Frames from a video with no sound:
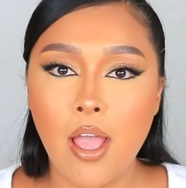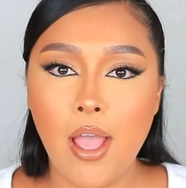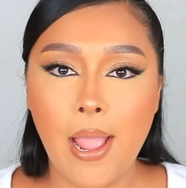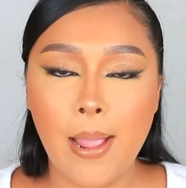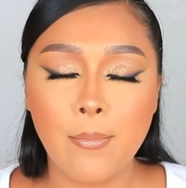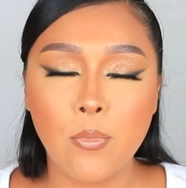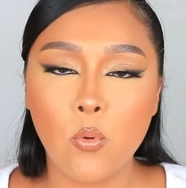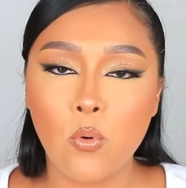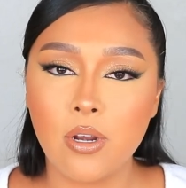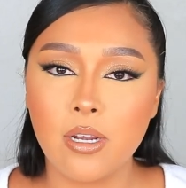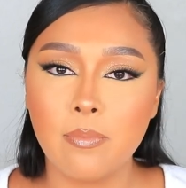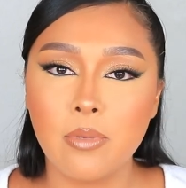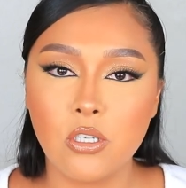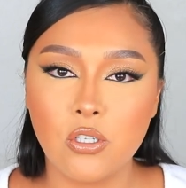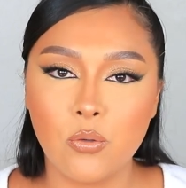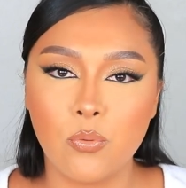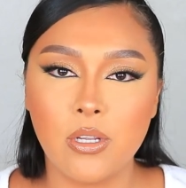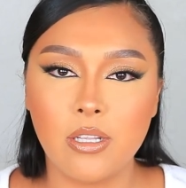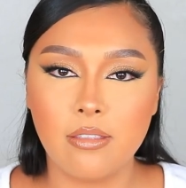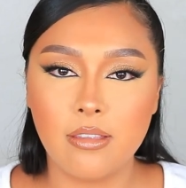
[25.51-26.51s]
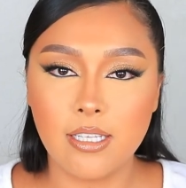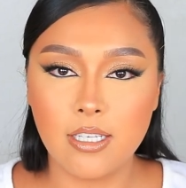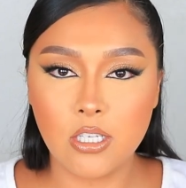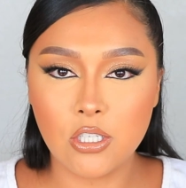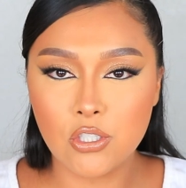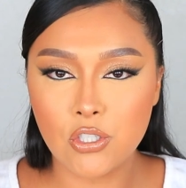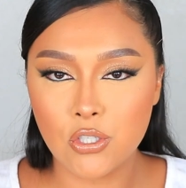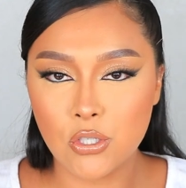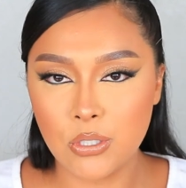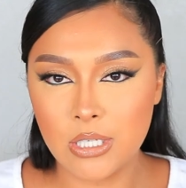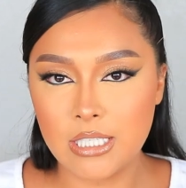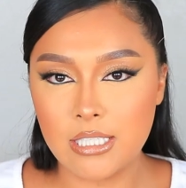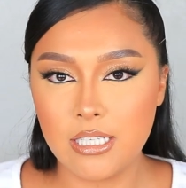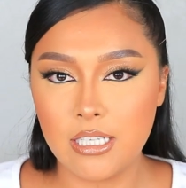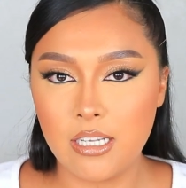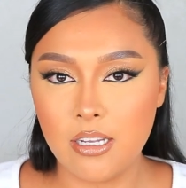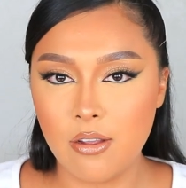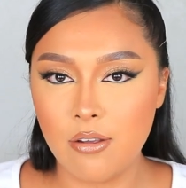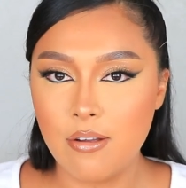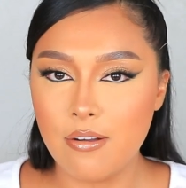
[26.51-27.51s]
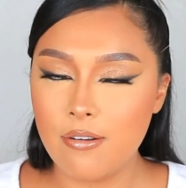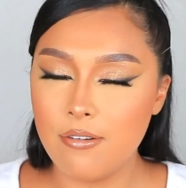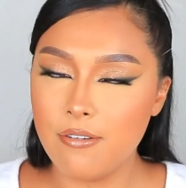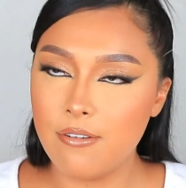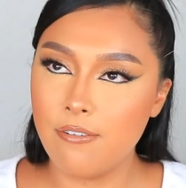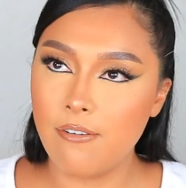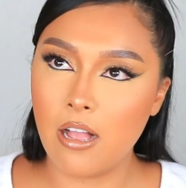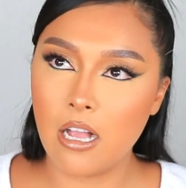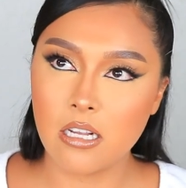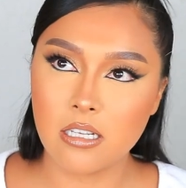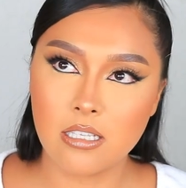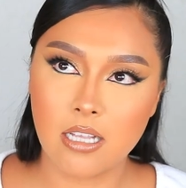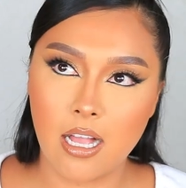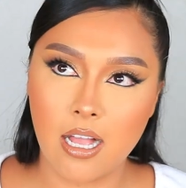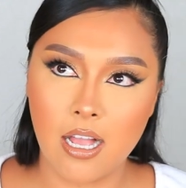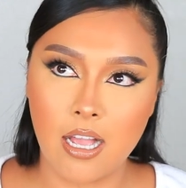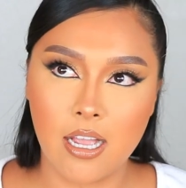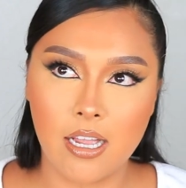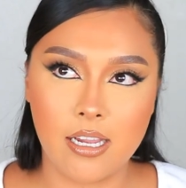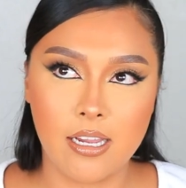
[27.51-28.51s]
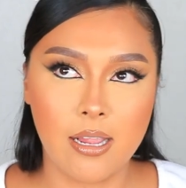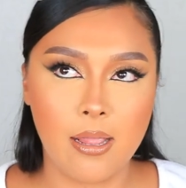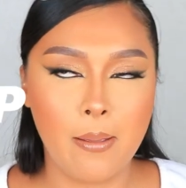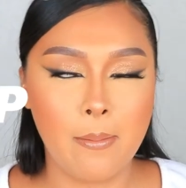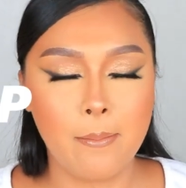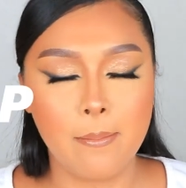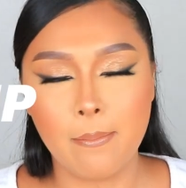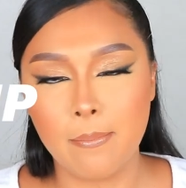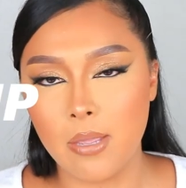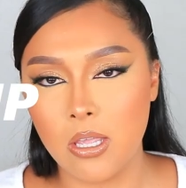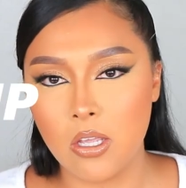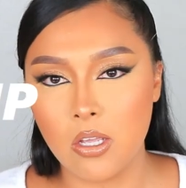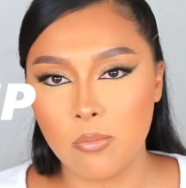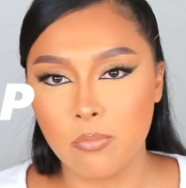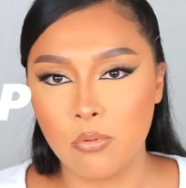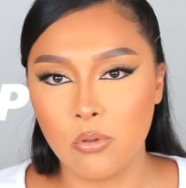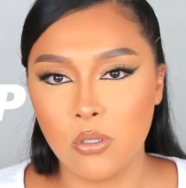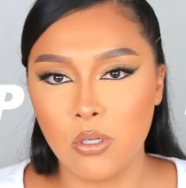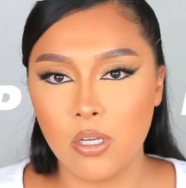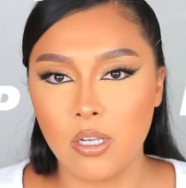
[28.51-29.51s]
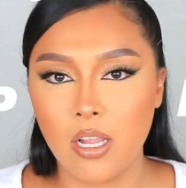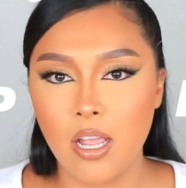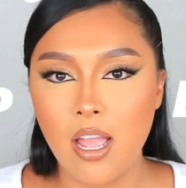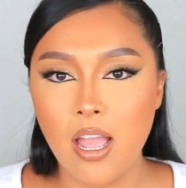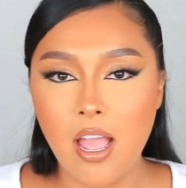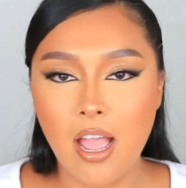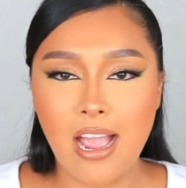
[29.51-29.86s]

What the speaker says: I'm going to be doing the trendy fox eye makeup look.